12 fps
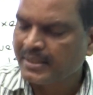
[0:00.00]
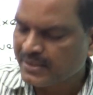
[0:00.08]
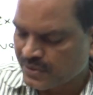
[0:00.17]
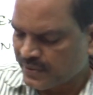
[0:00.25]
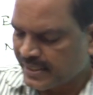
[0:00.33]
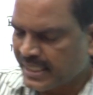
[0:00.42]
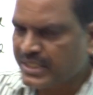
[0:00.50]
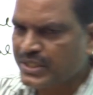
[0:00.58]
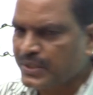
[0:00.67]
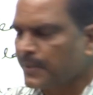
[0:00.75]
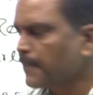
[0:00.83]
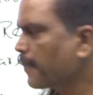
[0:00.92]
So next,
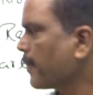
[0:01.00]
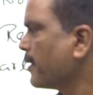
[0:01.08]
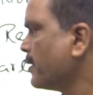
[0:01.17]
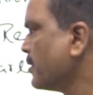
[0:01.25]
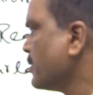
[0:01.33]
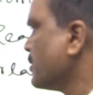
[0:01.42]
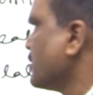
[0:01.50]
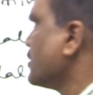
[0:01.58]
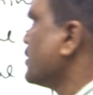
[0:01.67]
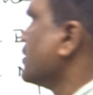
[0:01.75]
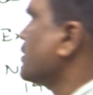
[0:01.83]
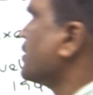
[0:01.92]

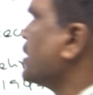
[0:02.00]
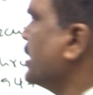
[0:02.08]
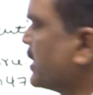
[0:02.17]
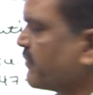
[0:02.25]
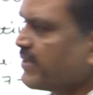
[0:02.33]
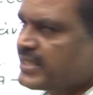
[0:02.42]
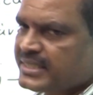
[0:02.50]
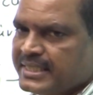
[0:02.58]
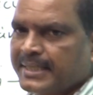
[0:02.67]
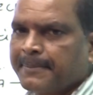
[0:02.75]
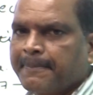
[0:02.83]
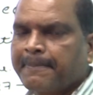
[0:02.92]
let me
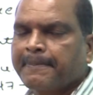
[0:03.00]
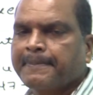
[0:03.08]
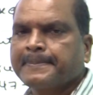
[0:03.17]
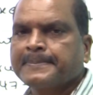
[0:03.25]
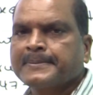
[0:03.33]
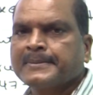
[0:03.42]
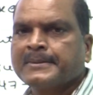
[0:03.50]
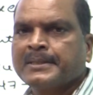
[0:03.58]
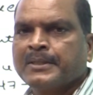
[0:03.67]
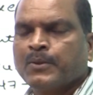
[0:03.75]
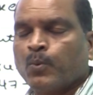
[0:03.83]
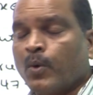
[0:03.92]
see.
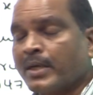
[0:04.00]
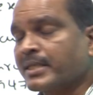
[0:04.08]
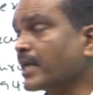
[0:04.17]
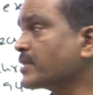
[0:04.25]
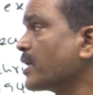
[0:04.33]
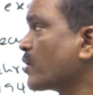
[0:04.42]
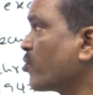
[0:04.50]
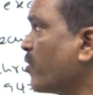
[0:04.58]
What are the